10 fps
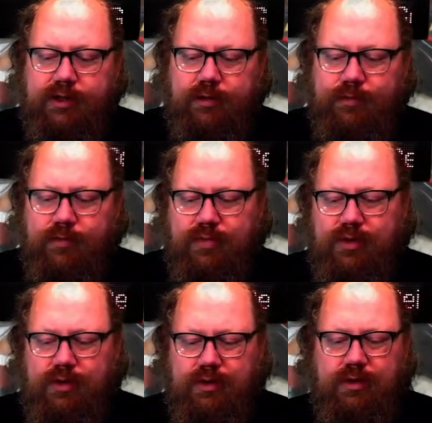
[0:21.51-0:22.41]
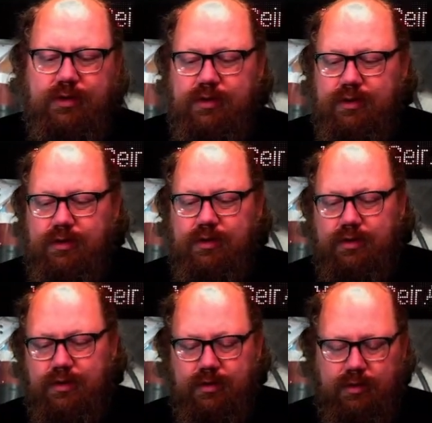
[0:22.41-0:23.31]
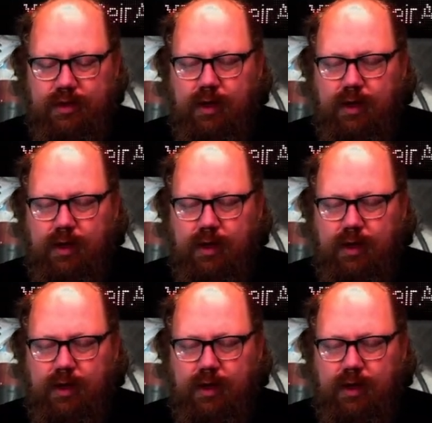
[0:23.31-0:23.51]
HP laptop and we will remove the